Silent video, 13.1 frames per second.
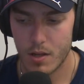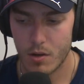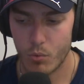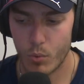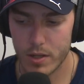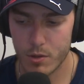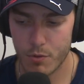
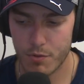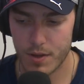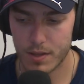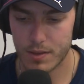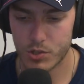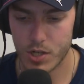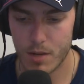What you
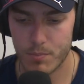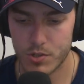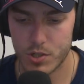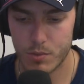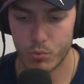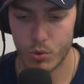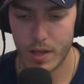think the
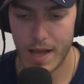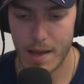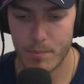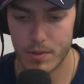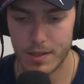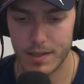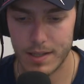championship will
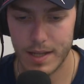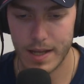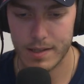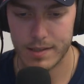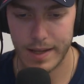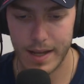happen in the end.